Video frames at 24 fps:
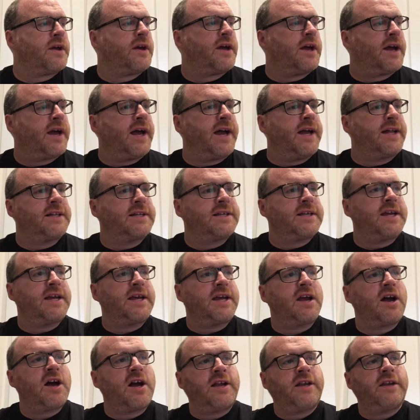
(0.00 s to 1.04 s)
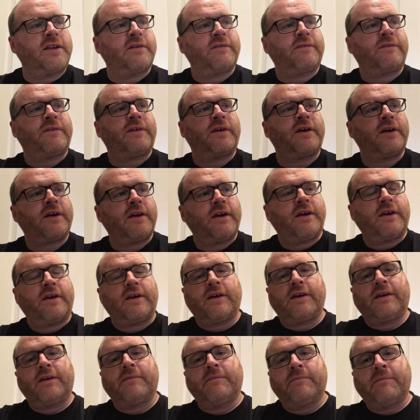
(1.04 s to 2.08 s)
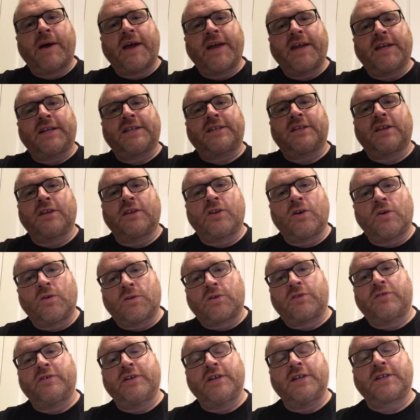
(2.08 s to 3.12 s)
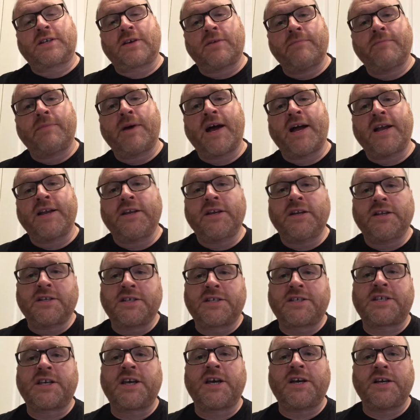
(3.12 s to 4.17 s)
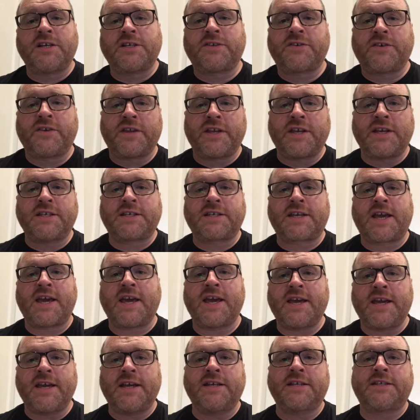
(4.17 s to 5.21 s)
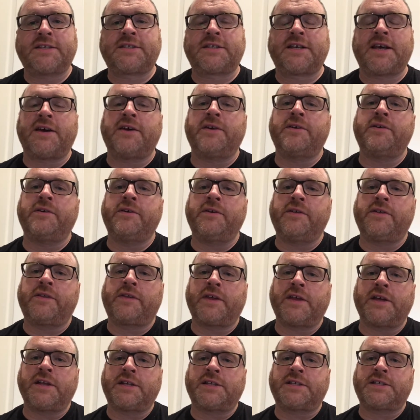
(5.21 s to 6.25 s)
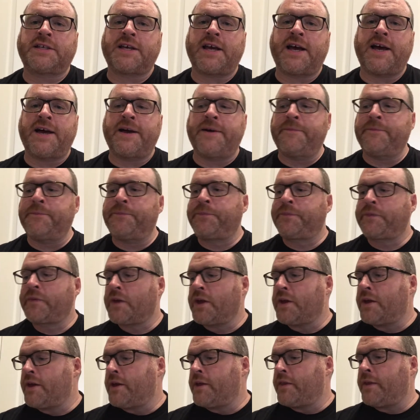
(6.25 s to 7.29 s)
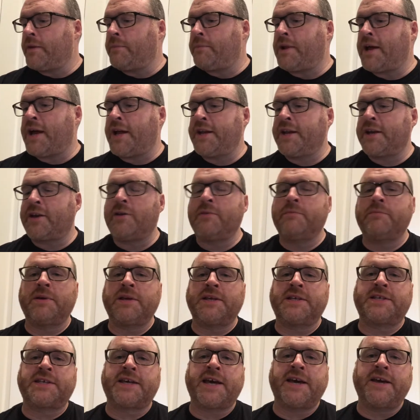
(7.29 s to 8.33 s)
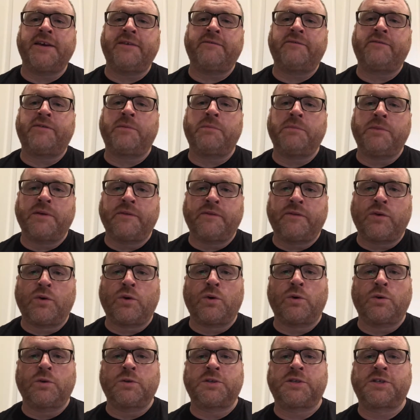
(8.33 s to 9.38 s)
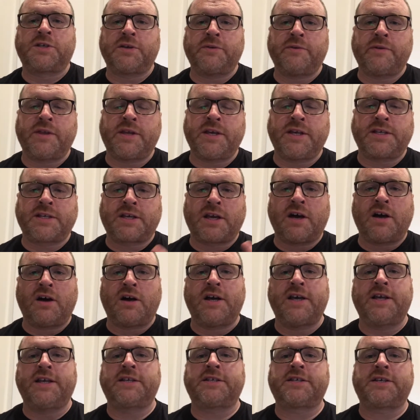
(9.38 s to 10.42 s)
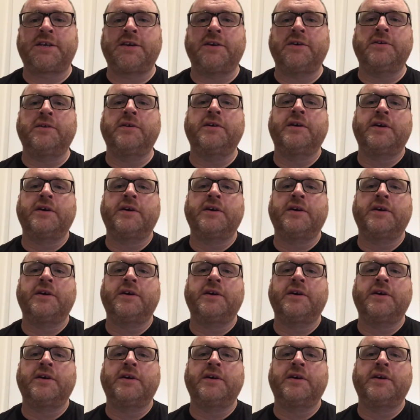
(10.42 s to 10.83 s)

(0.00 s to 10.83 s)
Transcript: And he kind of makes the Doctor and his companions search for these keys so that the planet can be saved from the Vords, who are these guys who